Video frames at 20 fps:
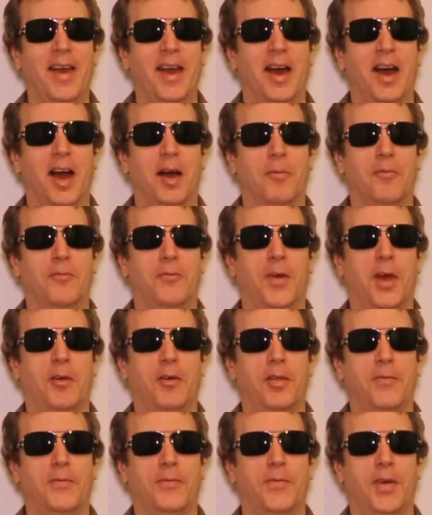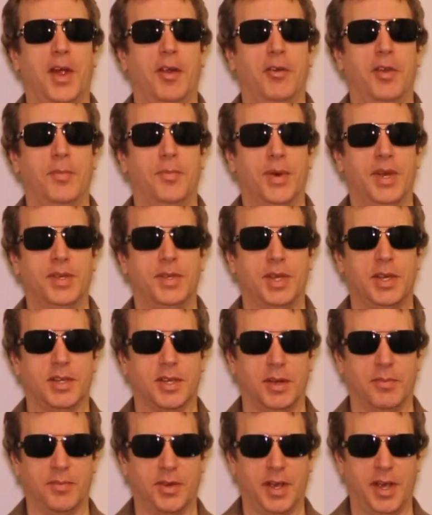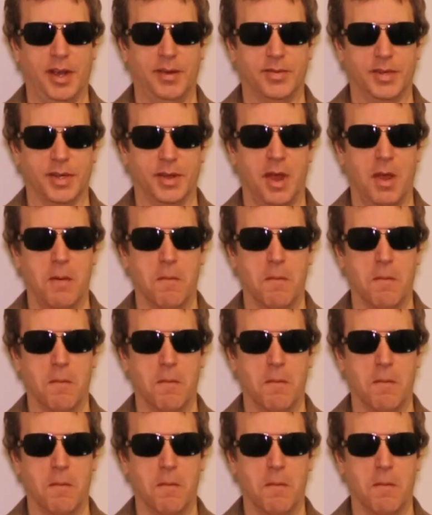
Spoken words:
I'm very, very busy sometimes.